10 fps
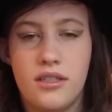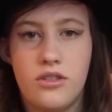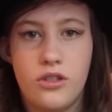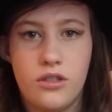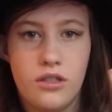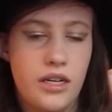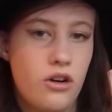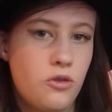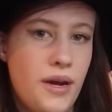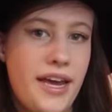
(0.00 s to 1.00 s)
It
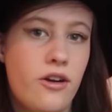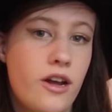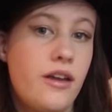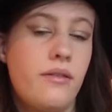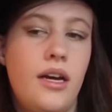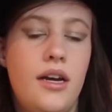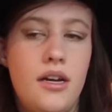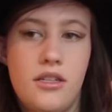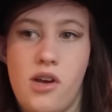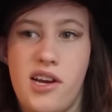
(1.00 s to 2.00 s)
goes by internet.
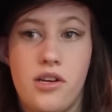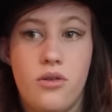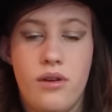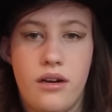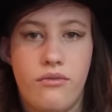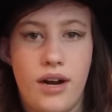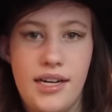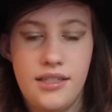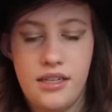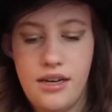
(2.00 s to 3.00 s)
So I could do it in
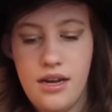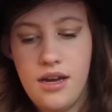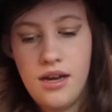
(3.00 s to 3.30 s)
France